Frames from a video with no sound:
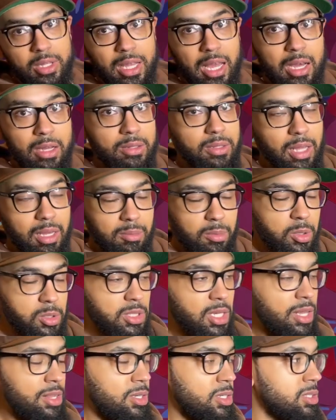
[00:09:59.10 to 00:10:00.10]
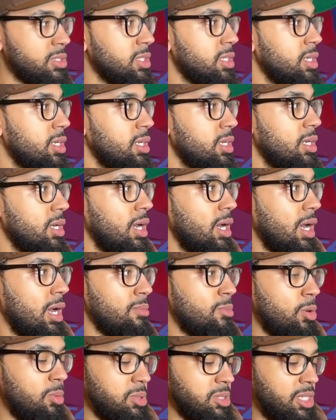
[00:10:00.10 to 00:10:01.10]
down like most others.
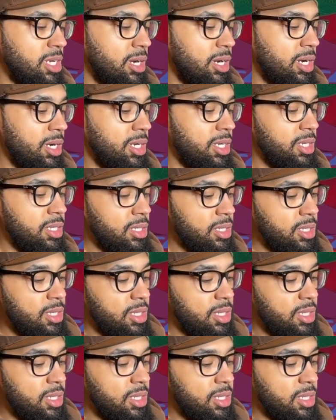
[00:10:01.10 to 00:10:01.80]
momentary.